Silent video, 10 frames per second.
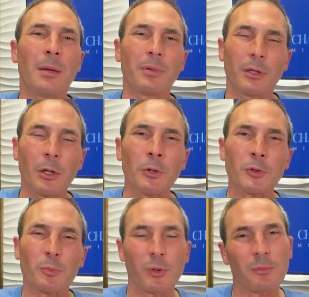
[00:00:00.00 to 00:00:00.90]
but it
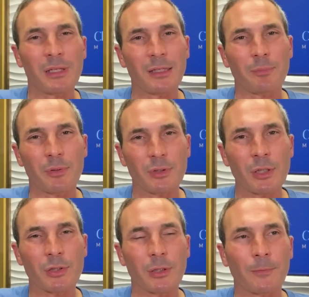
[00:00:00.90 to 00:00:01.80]
also put me in a
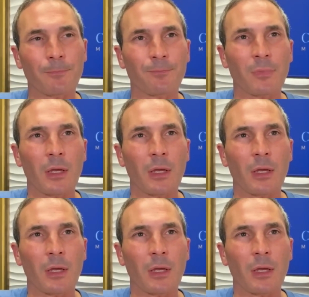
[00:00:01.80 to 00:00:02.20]
position